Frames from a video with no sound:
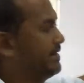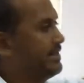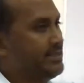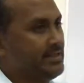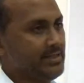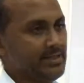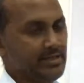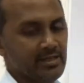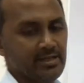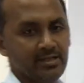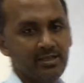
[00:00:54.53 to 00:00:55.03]

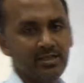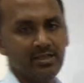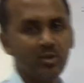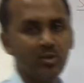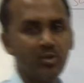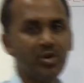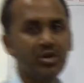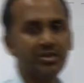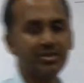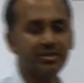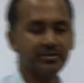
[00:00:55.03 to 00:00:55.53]
linear
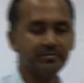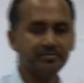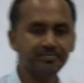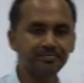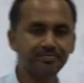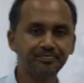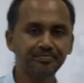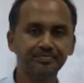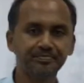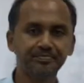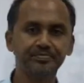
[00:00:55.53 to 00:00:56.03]
equation.
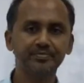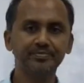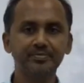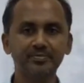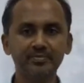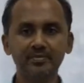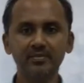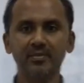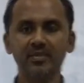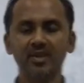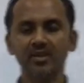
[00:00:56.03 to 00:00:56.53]

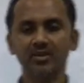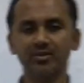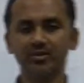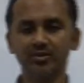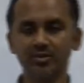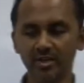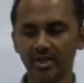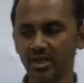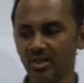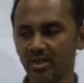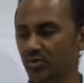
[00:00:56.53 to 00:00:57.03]
So
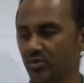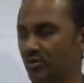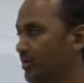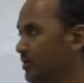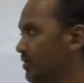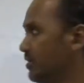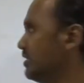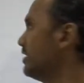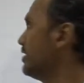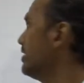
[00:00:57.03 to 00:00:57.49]
there you go.